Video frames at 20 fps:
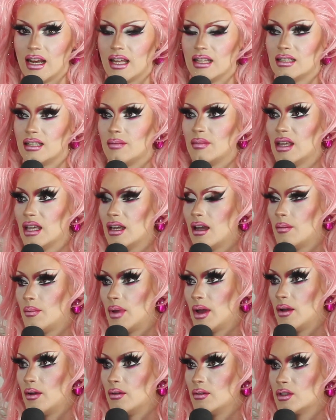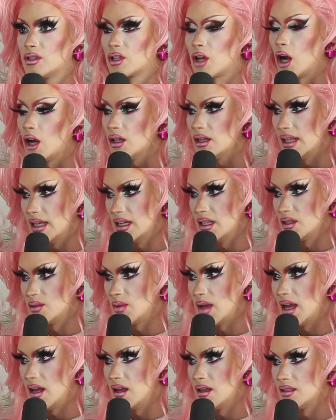And something about Scarlett as
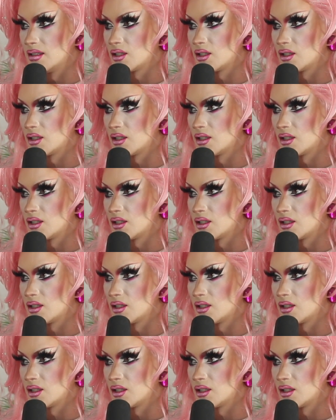well.